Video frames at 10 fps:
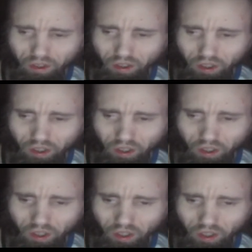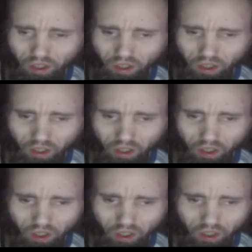
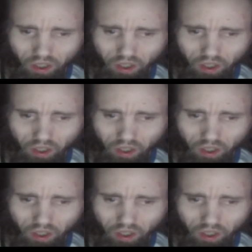No one is speaking in this clip.